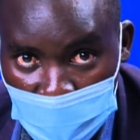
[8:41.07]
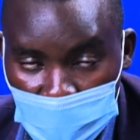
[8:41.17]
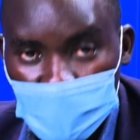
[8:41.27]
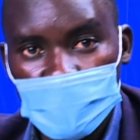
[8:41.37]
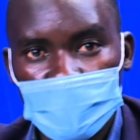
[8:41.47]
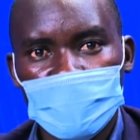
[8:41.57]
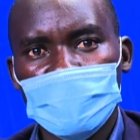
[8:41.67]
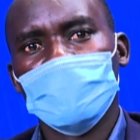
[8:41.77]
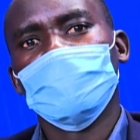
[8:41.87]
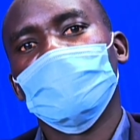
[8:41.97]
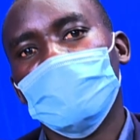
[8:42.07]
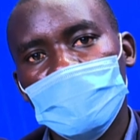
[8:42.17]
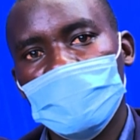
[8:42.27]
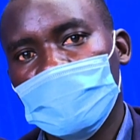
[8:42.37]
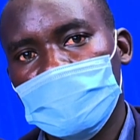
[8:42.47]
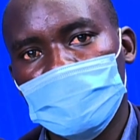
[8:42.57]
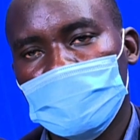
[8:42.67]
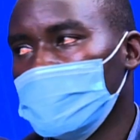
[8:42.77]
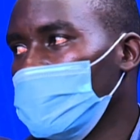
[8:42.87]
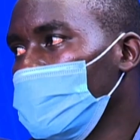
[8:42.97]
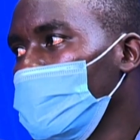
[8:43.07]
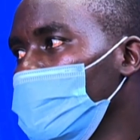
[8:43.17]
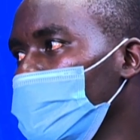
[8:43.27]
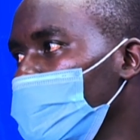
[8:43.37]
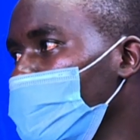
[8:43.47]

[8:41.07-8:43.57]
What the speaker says: because it was not a Jubilee directives. So that was a